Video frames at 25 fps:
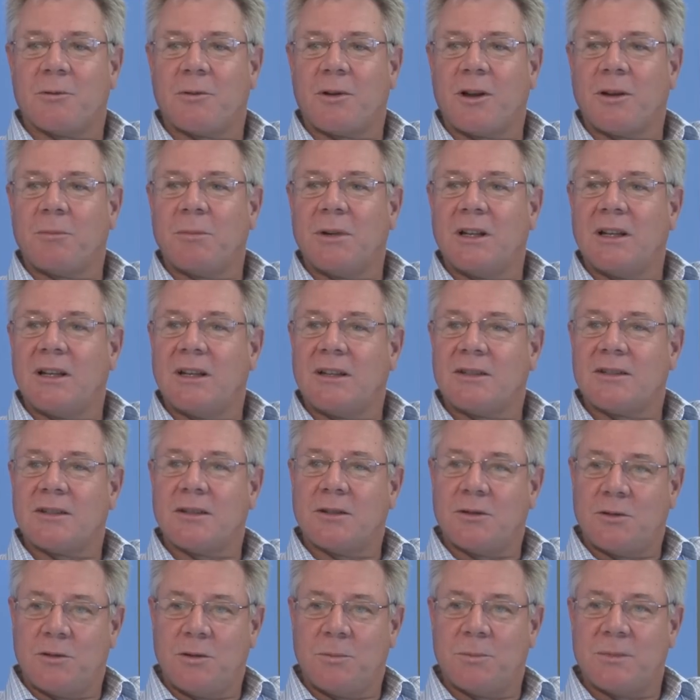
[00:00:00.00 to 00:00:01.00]
the road, but less
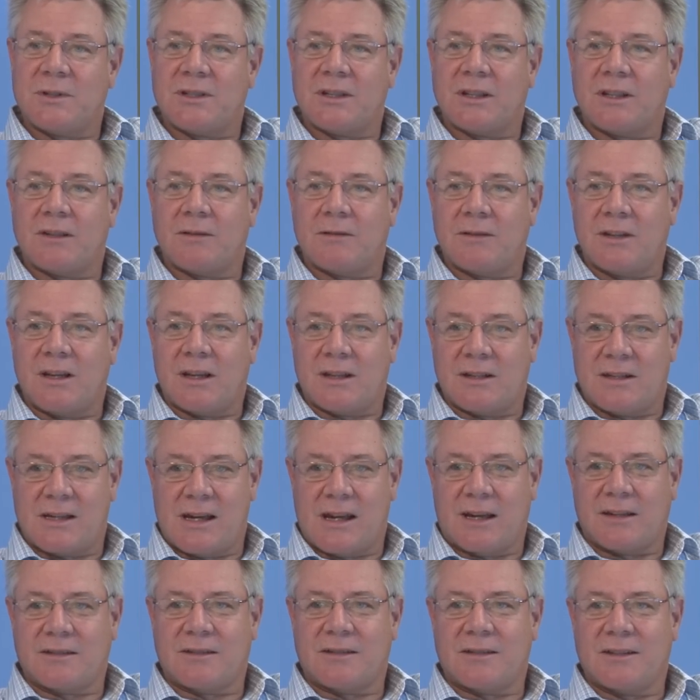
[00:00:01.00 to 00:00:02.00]
than two percent of the
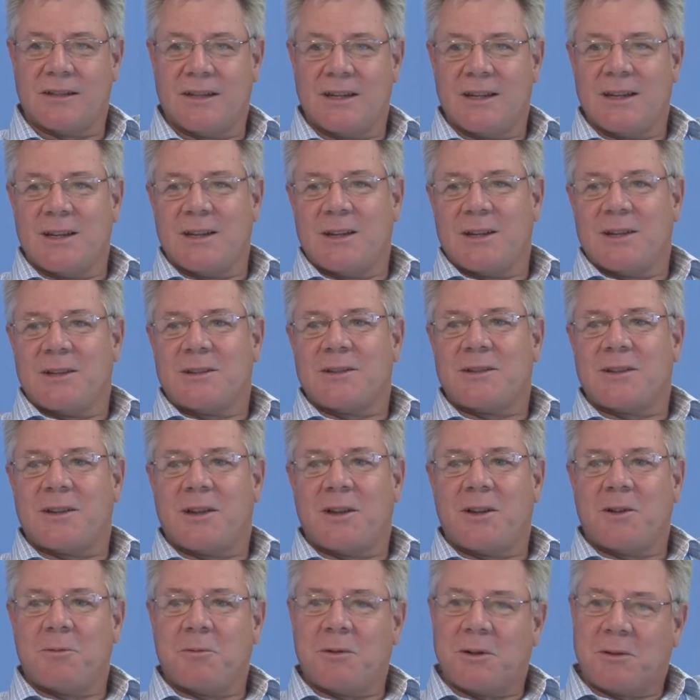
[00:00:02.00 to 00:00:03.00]
attacks.
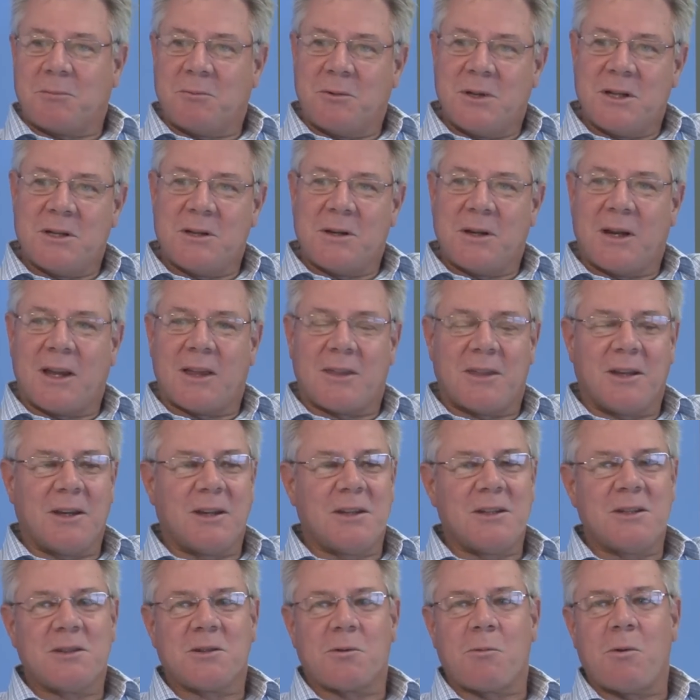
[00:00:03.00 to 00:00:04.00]
So what we're doing, I
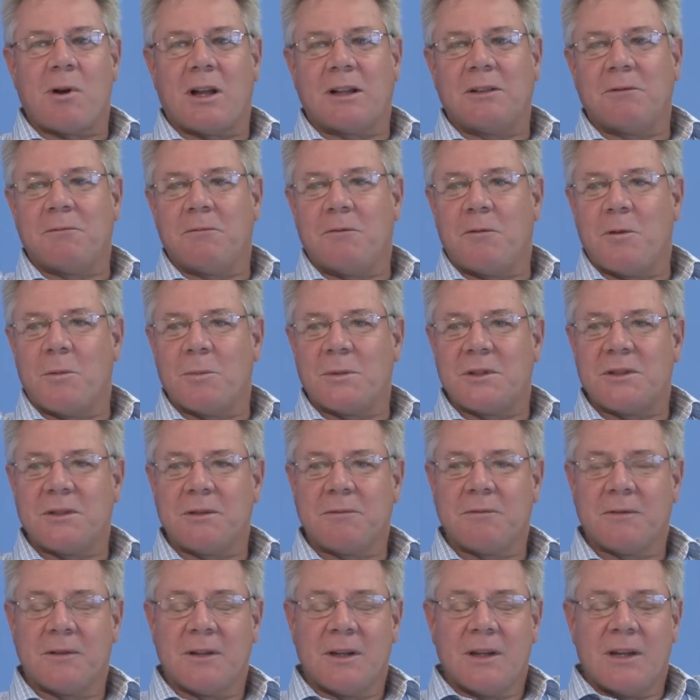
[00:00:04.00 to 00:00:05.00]
think, is quite
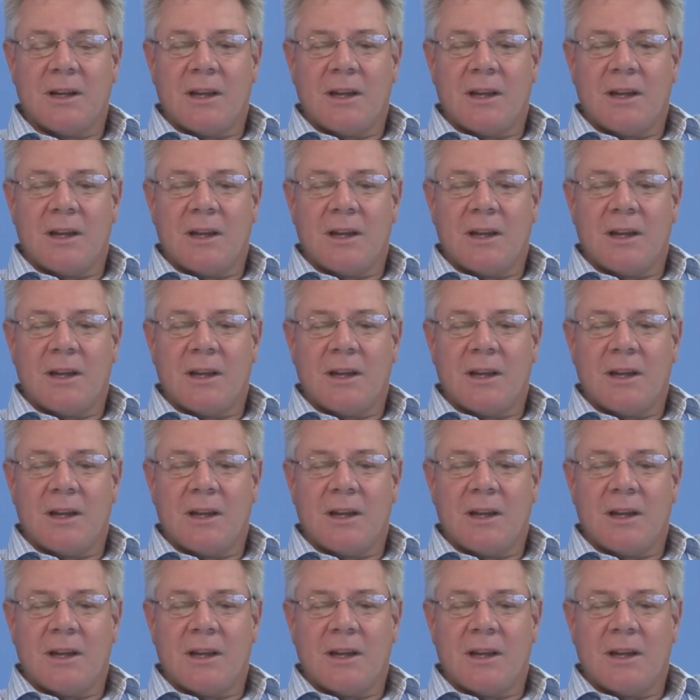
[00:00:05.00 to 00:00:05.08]
informative.